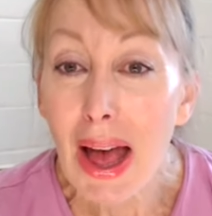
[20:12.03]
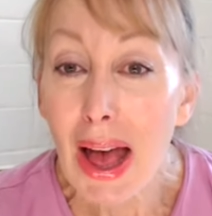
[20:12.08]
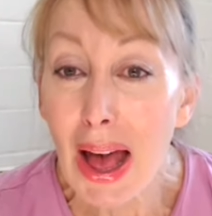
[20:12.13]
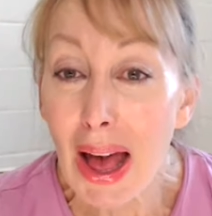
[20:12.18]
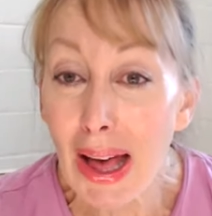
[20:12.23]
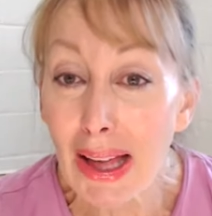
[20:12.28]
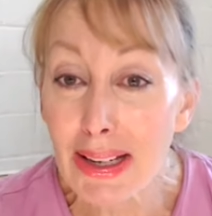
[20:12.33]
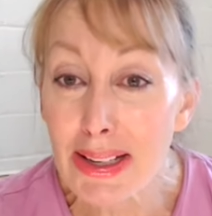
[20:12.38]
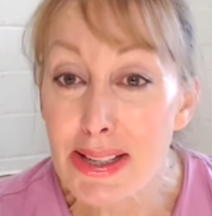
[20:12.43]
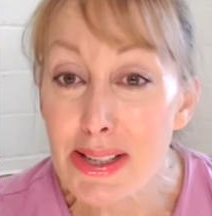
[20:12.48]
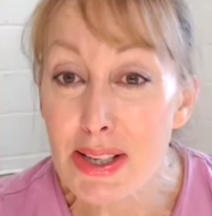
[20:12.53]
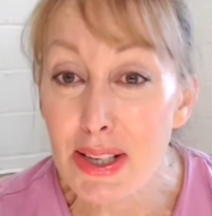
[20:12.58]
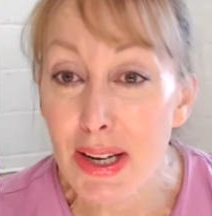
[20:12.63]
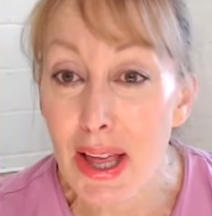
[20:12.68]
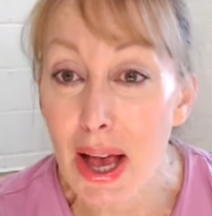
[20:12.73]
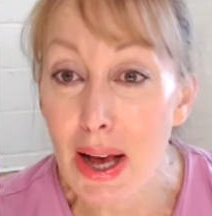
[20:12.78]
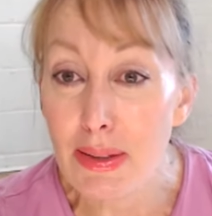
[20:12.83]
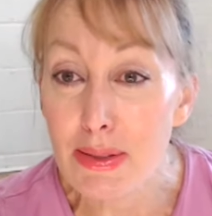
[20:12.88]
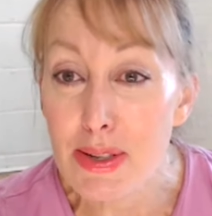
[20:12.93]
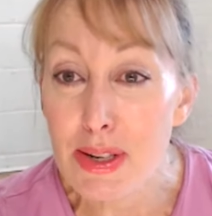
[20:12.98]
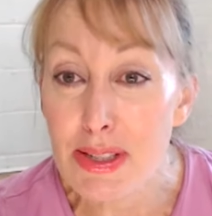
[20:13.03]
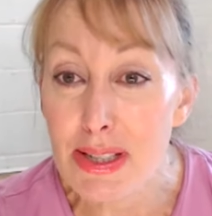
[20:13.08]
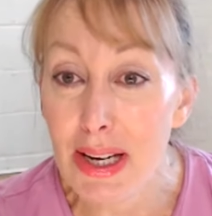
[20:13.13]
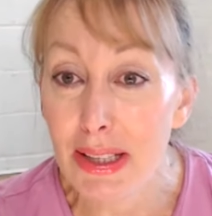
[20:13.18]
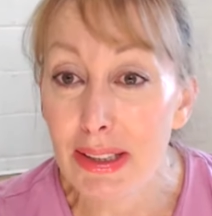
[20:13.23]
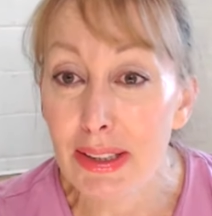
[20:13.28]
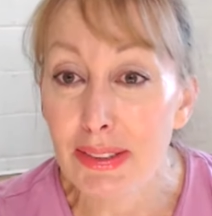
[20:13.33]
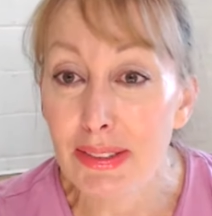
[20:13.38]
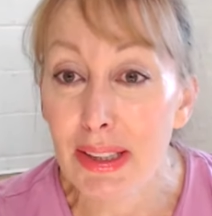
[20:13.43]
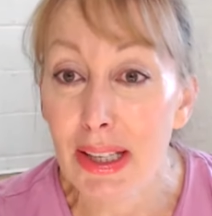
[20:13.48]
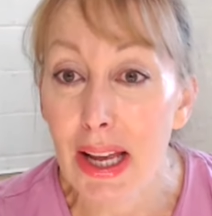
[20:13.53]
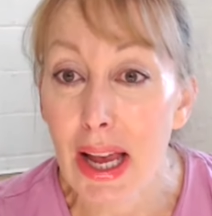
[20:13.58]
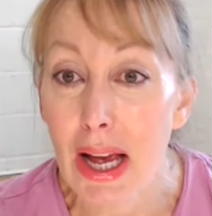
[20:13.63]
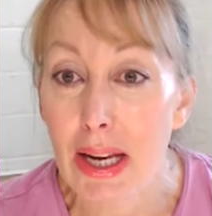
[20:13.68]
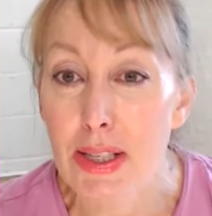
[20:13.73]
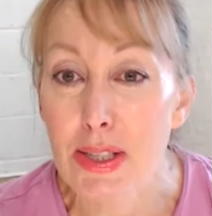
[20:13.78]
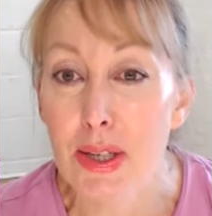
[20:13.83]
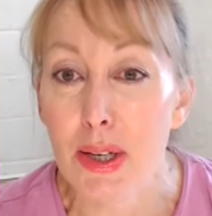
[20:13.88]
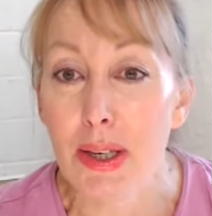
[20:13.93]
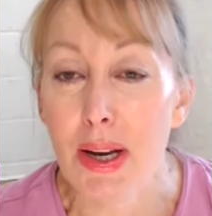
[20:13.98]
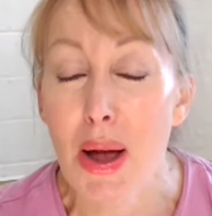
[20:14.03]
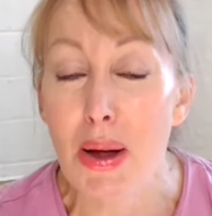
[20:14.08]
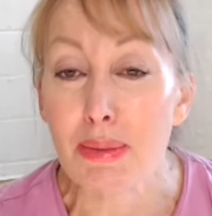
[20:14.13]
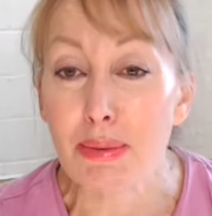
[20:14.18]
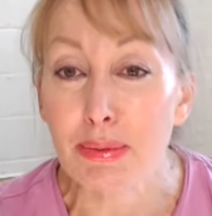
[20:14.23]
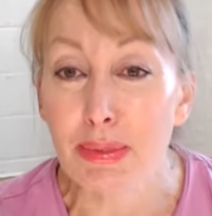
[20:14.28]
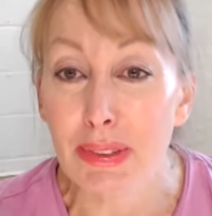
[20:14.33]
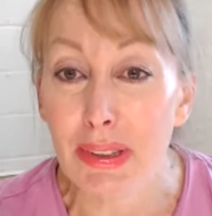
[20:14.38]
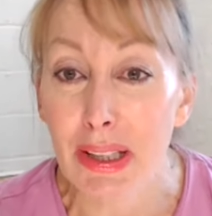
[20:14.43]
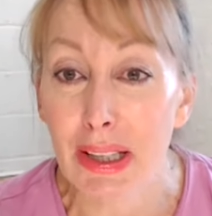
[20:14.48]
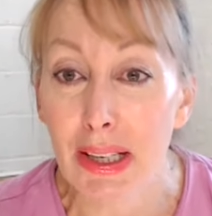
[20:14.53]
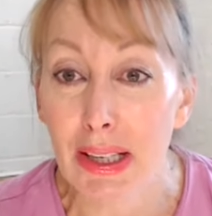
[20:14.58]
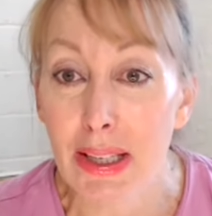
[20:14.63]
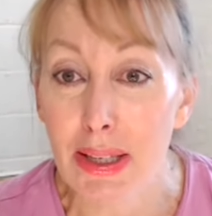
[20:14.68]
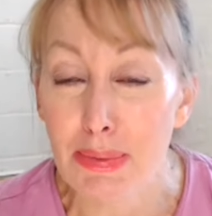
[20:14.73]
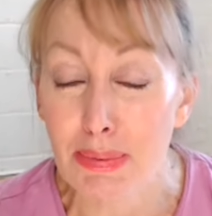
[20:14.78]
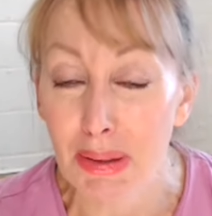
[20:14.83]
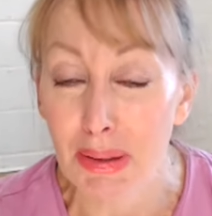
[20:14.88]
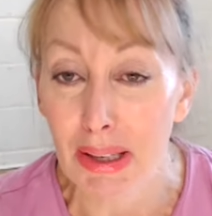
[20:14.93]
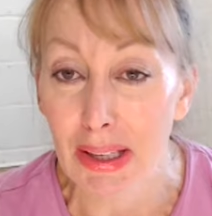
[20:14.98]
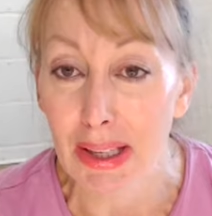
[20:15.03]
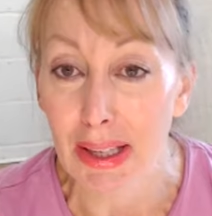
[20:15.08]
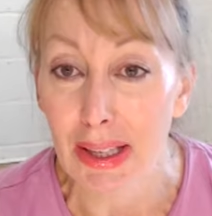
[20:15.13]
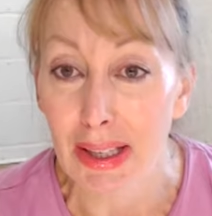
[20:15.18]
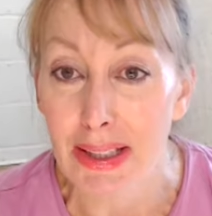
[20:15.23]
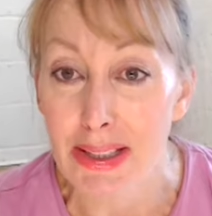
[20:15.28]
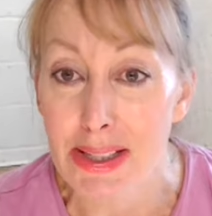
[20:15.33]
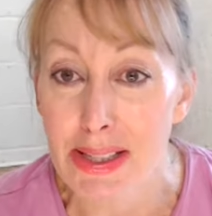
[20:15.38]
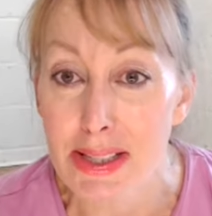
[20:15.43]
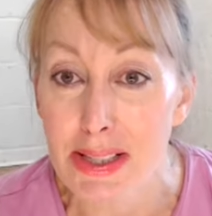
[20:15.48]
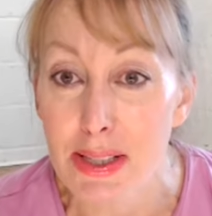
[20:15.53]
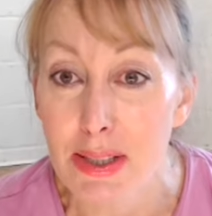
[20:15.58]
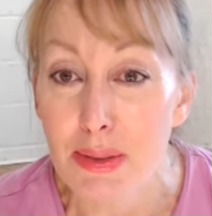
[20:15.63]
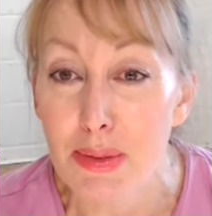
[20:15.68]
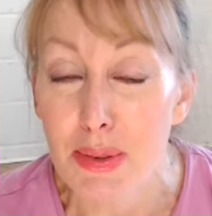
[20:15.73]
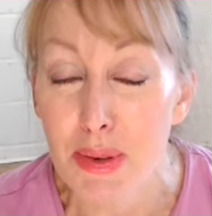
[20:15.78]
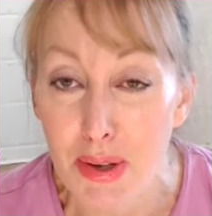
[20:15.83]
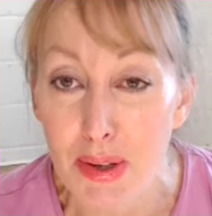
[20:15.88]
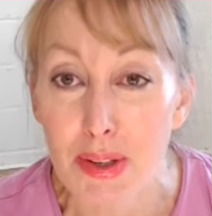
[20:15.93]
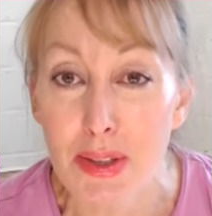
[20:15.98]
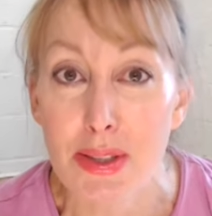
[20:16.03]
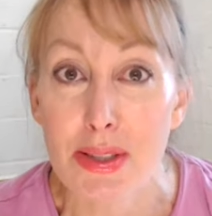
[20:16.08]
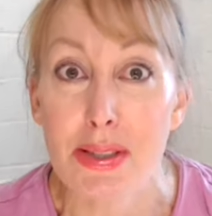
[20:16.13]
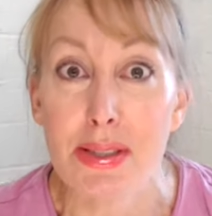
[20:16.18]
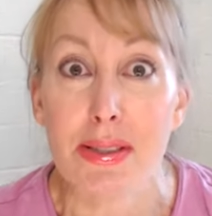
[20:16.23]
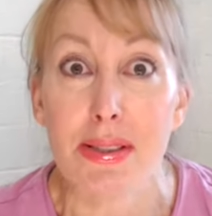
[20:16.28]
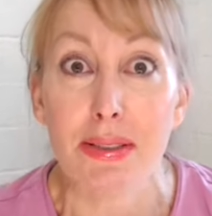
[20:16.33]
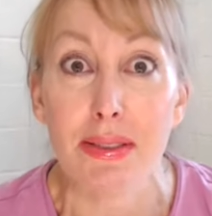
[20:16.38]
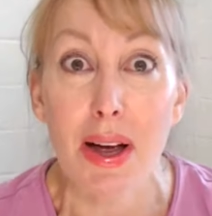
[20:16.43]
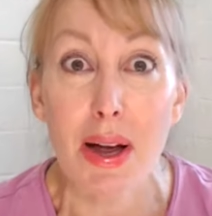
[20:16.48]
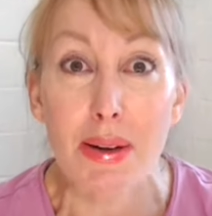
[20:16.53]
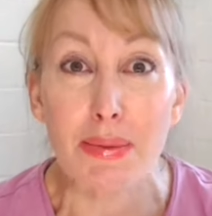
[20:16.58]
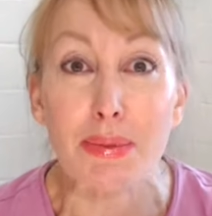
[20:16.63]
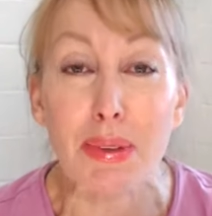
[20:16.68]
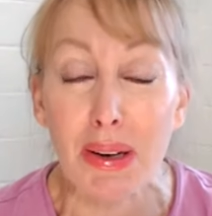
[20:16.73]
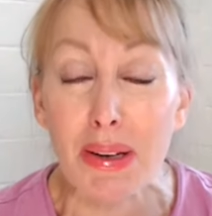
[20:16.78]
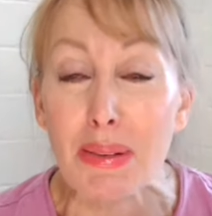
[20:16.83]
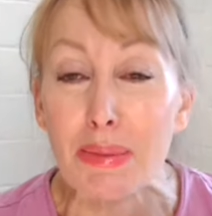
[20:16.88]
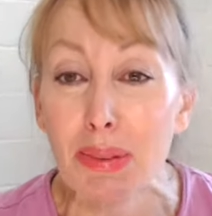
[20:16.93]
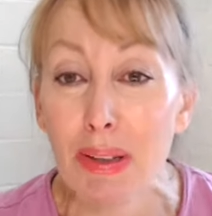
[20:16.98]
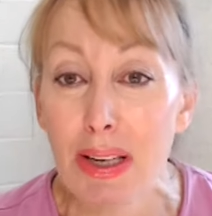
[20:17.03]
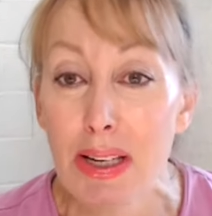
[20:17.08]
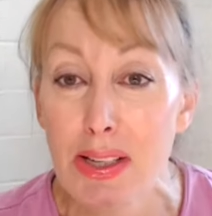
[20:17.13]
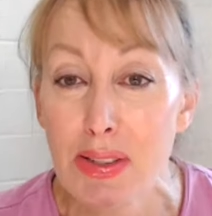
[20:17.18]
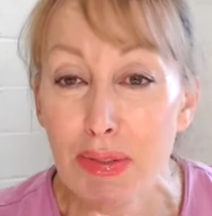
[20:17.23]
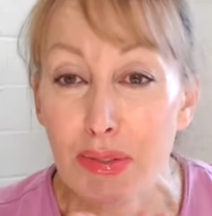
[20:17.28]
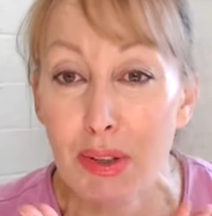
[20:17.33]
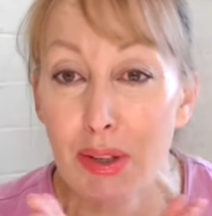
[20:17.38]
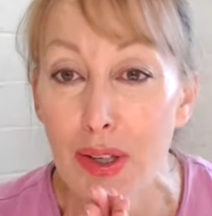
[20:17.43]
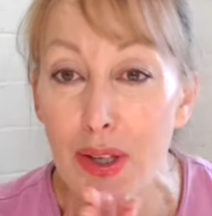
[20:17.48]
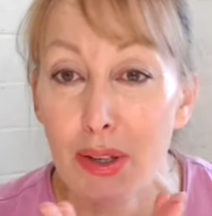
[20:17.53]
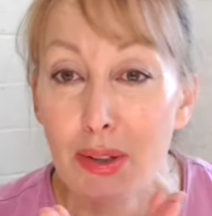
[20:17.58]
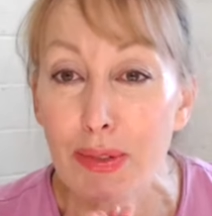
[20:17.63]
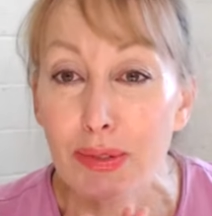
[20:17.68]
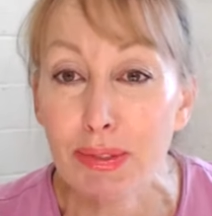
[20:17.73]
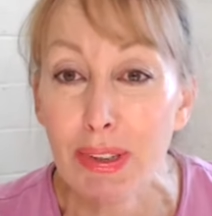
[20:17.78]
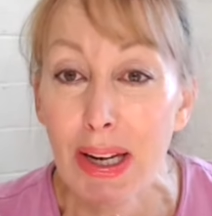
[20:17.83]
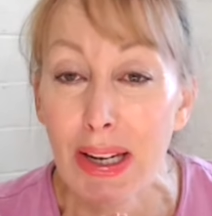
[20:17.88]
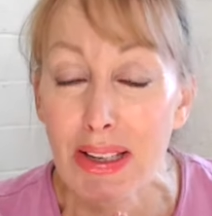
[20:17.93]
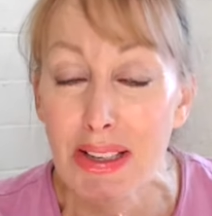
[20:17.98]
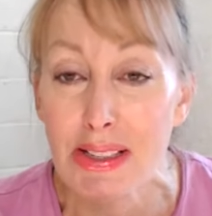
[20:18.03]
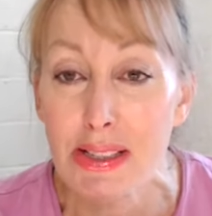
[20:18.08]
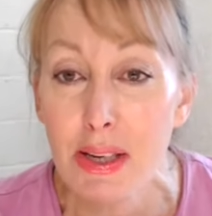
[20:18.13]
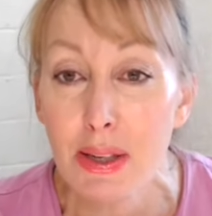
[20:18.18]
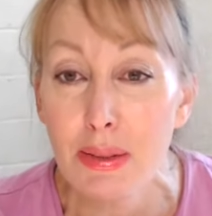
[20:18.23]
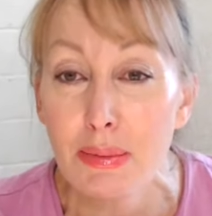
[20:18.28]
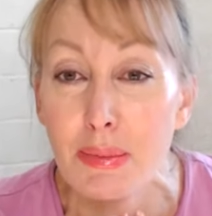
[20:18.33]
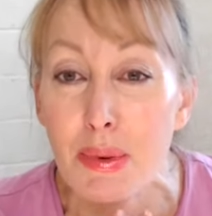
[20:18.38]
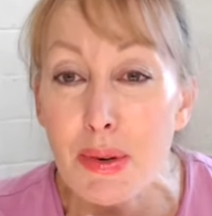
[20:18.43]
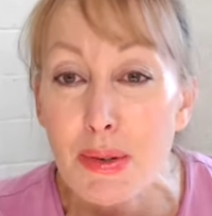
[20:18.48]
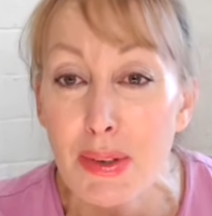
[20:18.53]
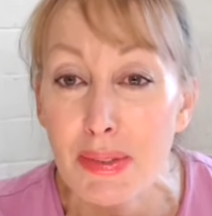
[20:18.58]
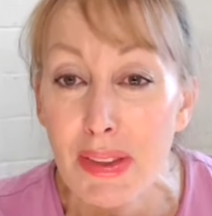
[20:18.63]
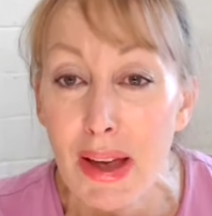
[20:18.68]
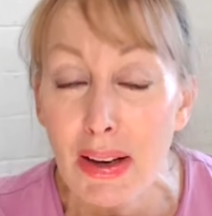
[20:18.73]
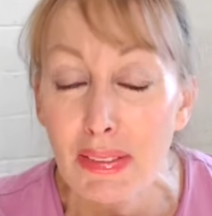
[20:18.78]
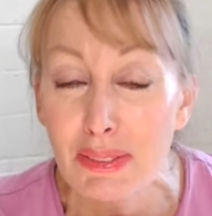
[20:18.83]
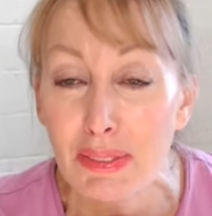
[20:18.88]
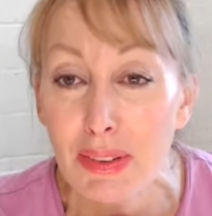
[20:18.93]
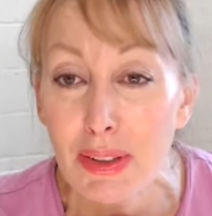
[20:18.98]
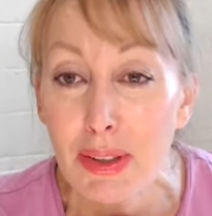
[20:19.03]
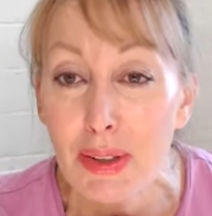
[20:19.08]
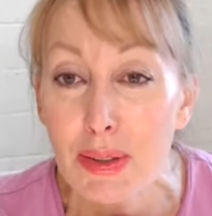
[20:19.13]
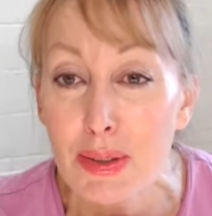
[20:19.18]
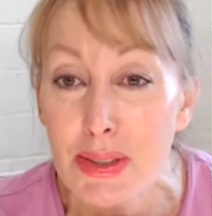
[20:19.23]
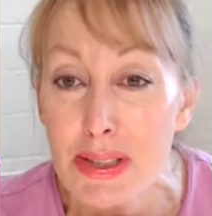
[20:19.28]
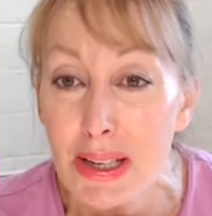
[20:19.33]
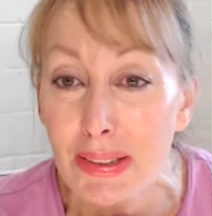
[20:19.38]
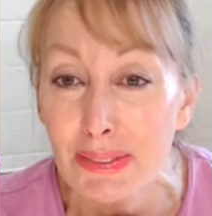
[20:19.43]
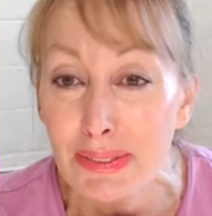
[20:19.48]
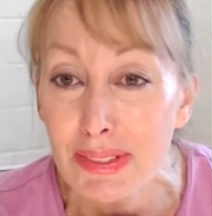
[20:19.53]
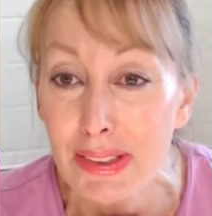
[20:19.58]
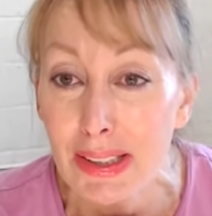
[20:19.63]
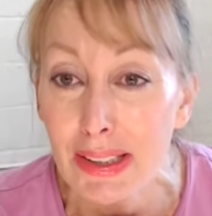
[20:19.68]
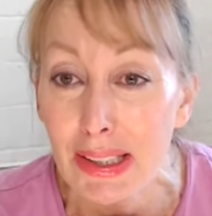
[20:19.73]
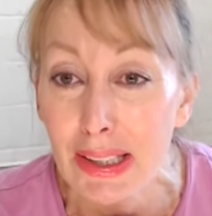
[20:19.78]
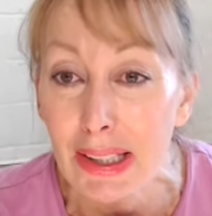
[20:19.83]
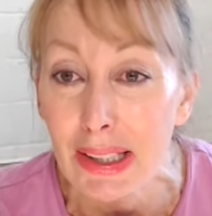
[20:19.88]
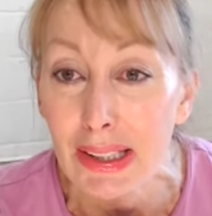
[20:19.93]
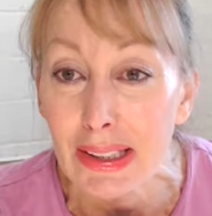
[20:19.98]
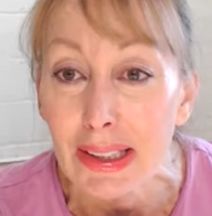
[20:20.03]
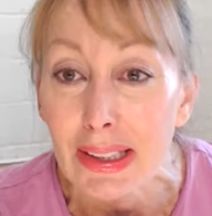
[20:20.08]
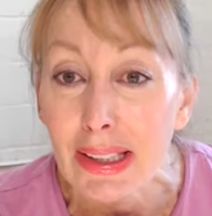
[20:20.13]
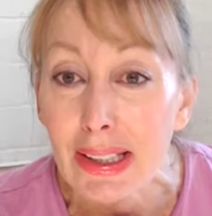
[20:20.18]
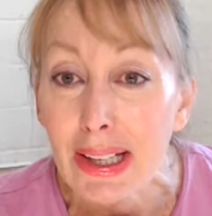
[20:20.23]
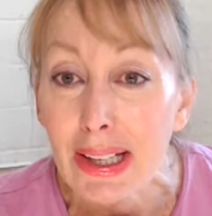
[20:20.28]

Alison helped your sacroiliac joint. I'm really pleased. Good. I'm really pleased for you. Great. So more of that for you, definitely.